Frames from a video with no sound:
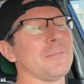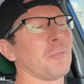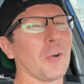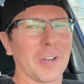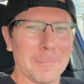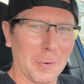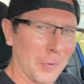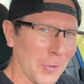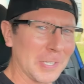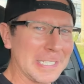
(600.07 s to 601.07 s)
and woke up
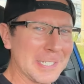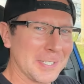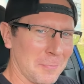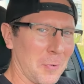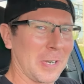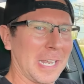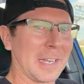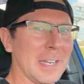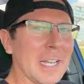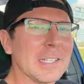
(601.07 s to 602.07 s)
early this
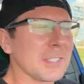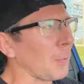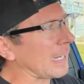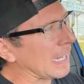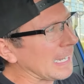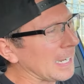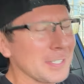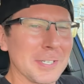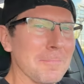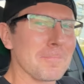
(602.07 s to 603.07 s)
morning so I could
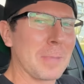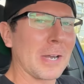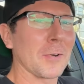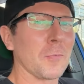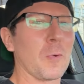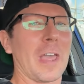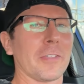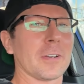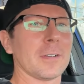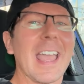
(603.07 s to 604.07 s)
catch some better
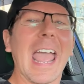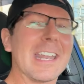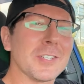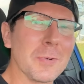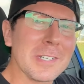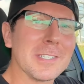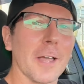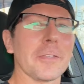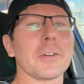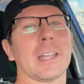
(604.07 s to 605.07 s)
weather and do
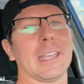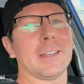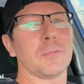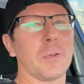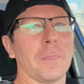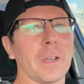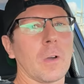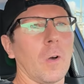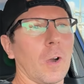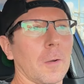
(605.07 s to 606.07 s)
another hit with the
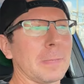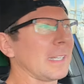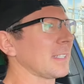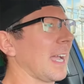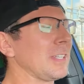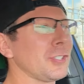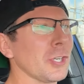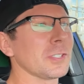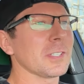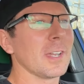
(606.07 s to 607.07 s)
car, because I
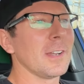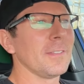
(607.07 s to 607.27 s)
just